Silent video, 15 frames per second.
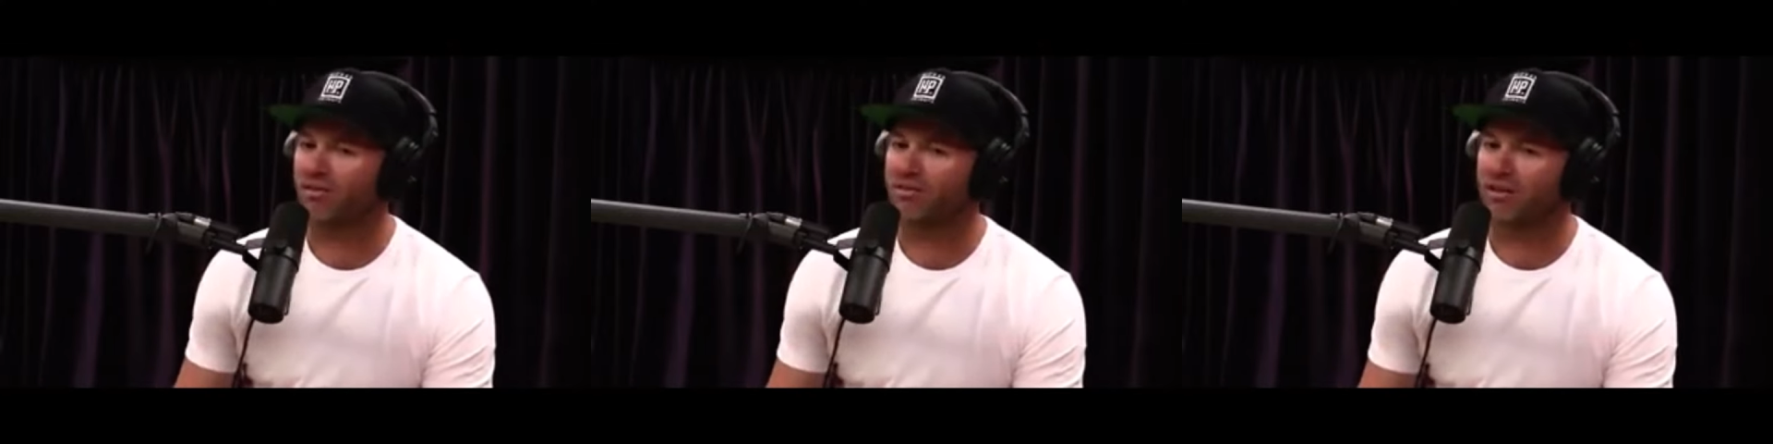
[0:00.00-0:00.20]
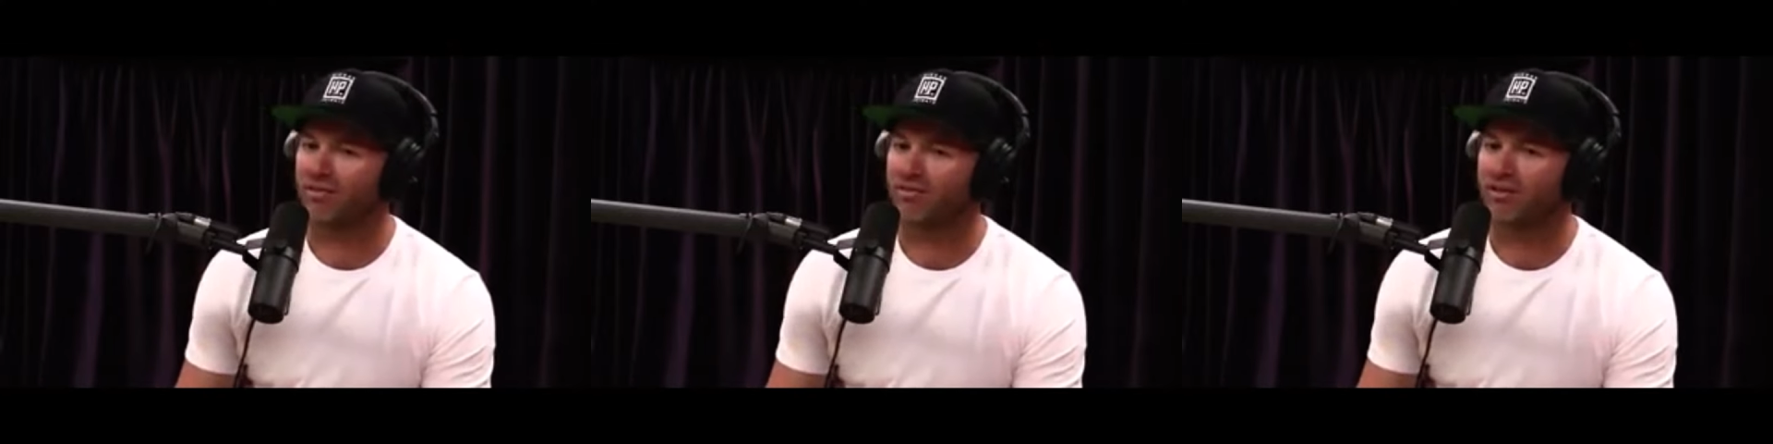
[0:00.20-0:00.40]

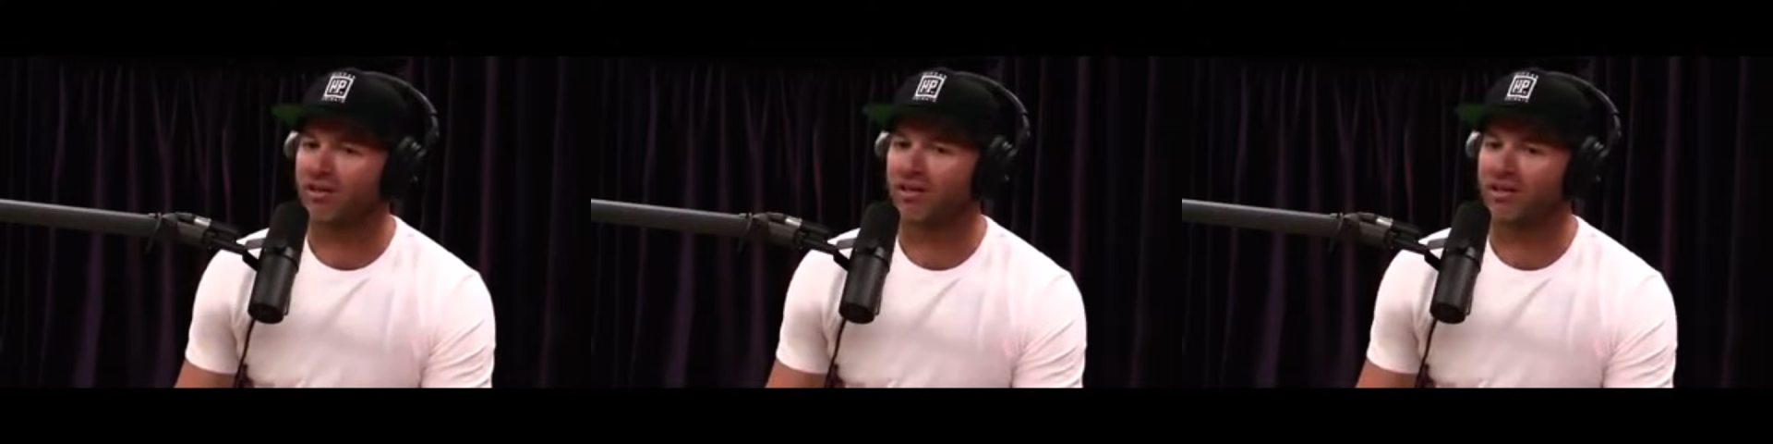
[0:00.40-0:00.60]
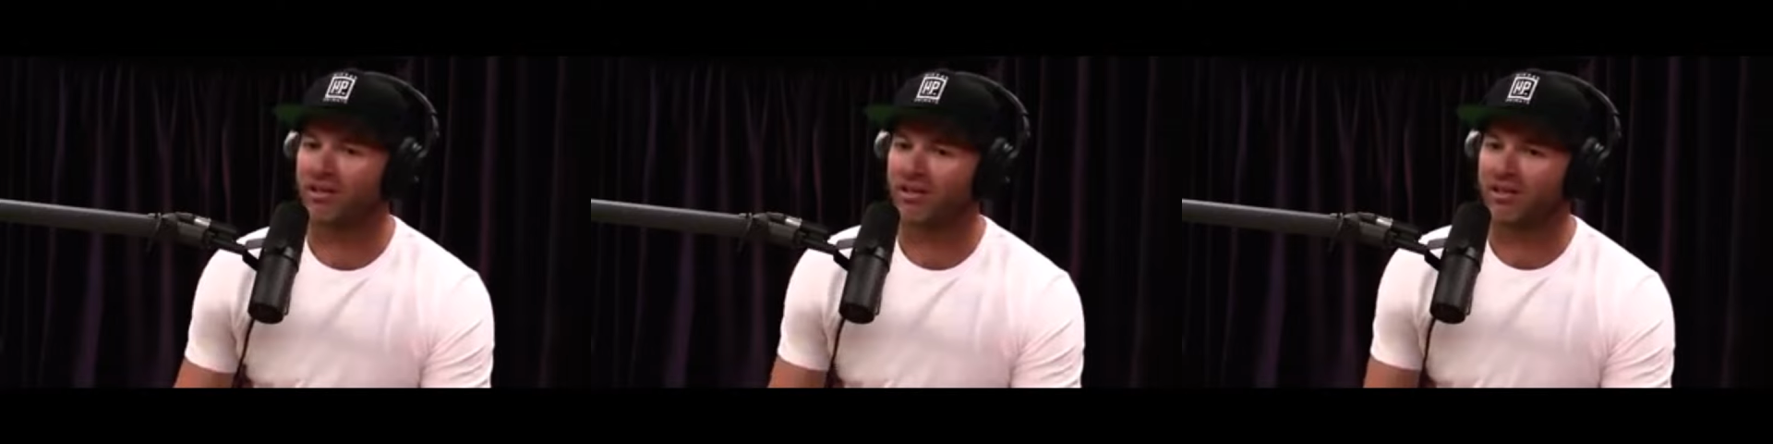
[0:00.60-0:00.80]
stuff that he
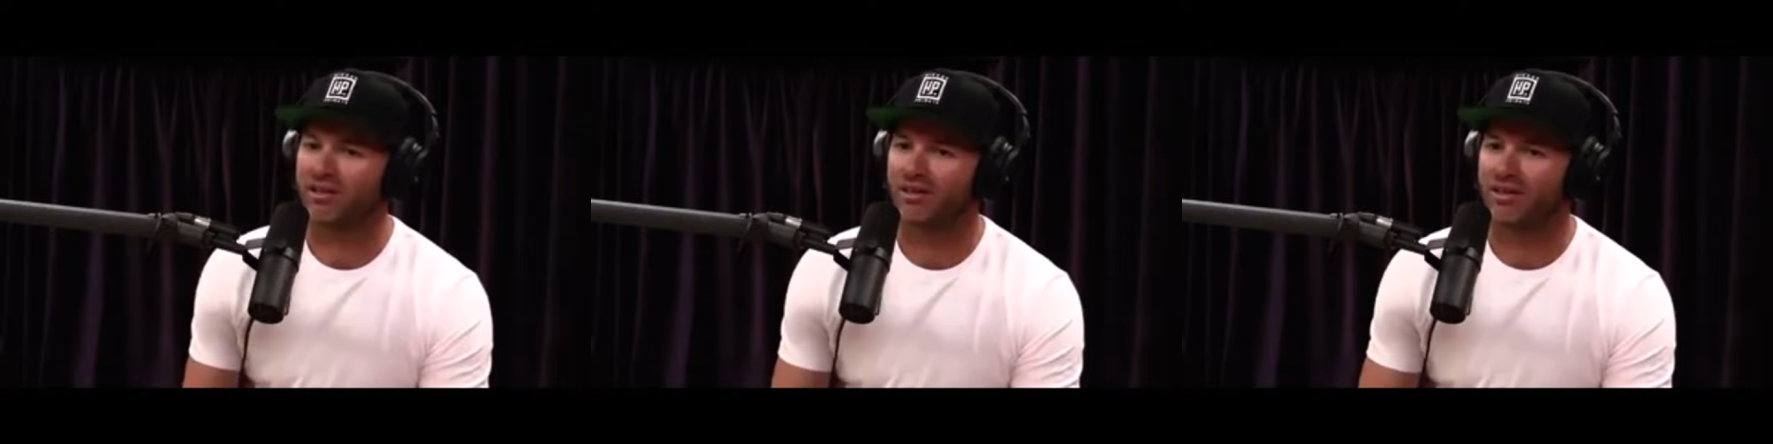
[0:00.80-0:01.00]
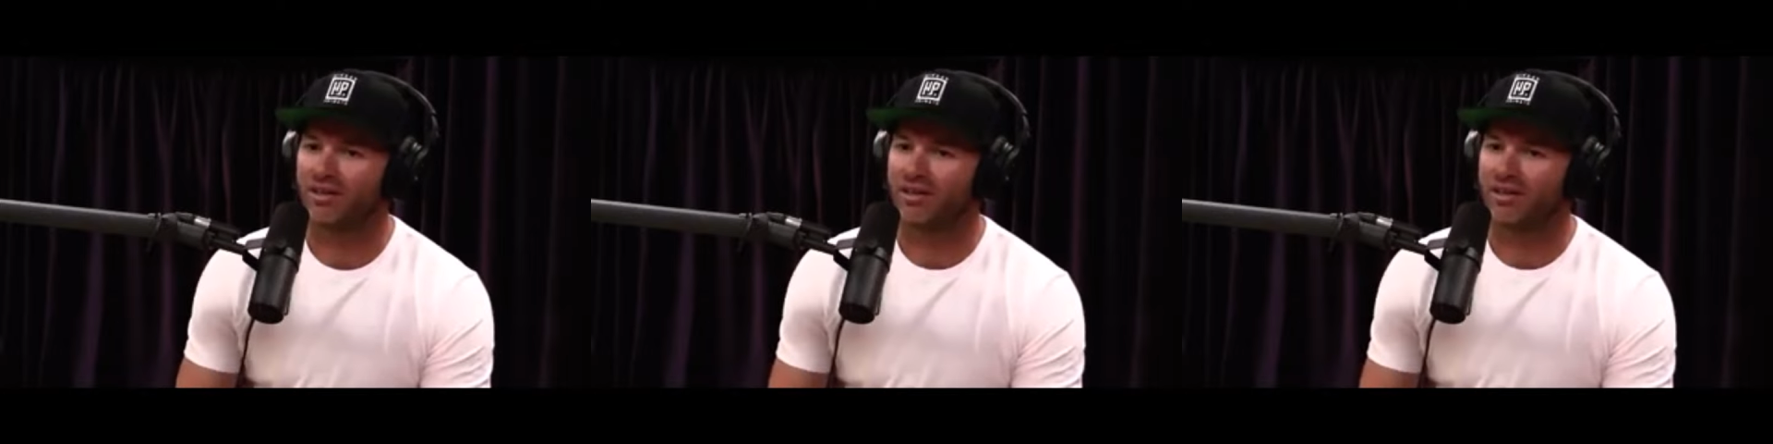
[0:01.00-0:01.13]
can eat,